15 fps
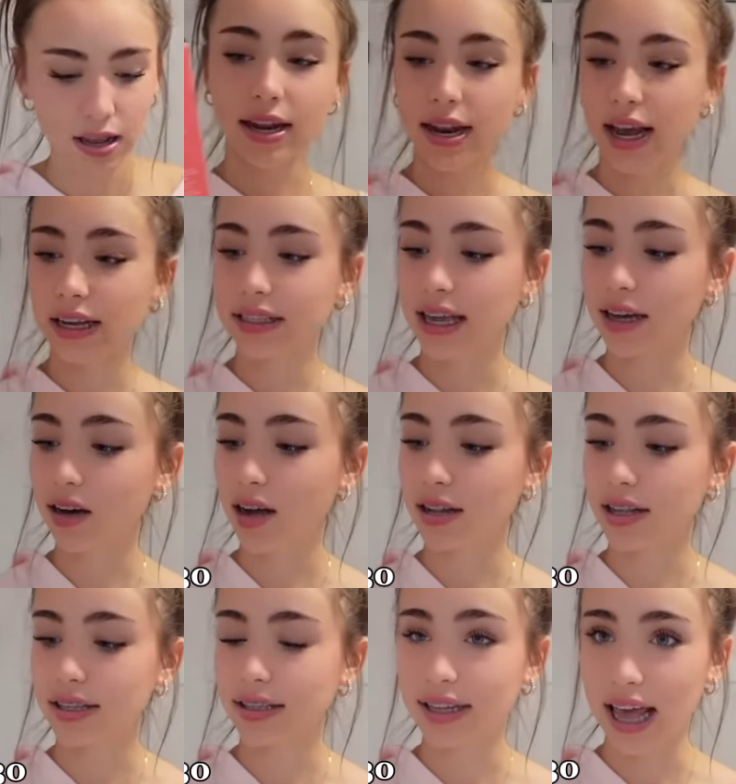The next I got
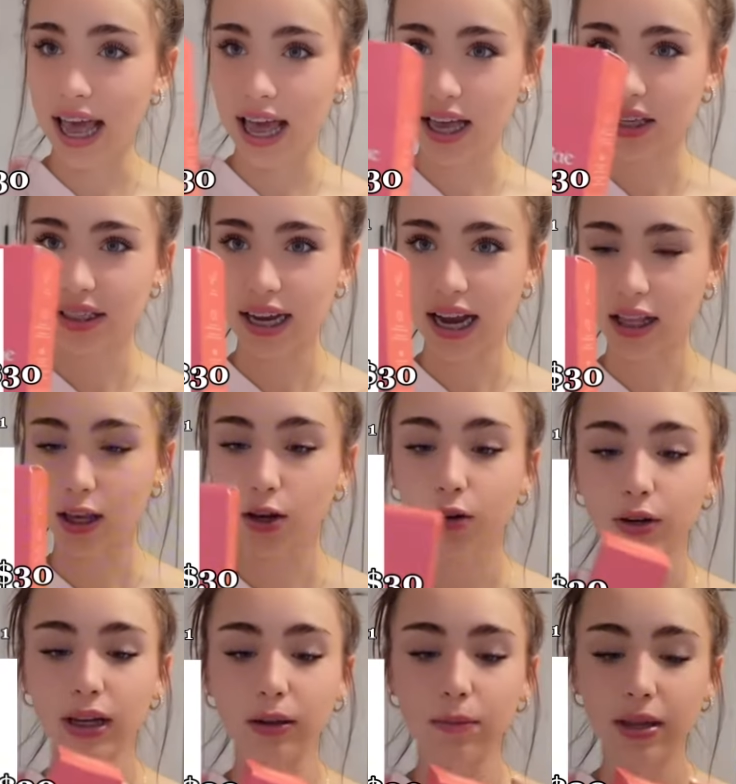this day styling
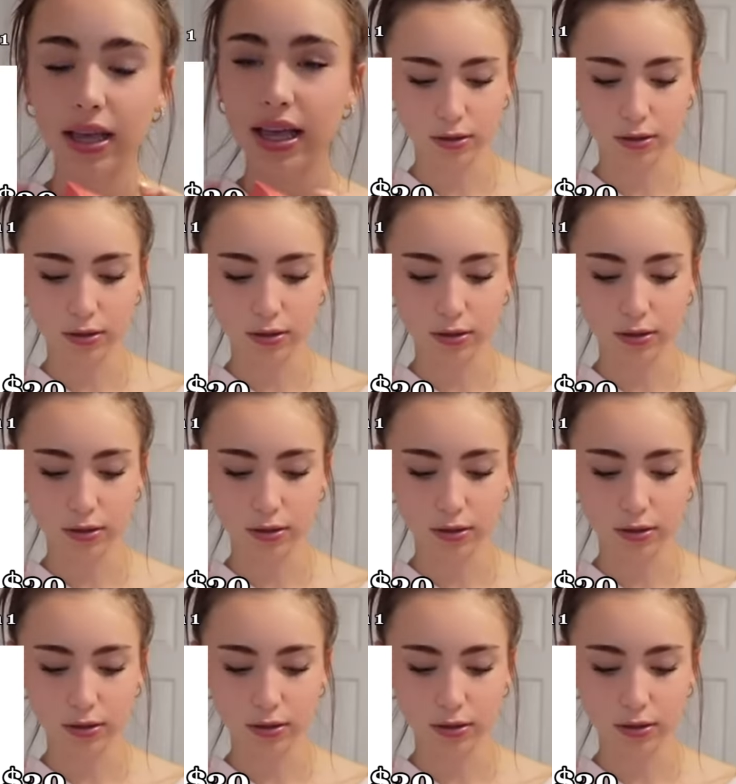cream.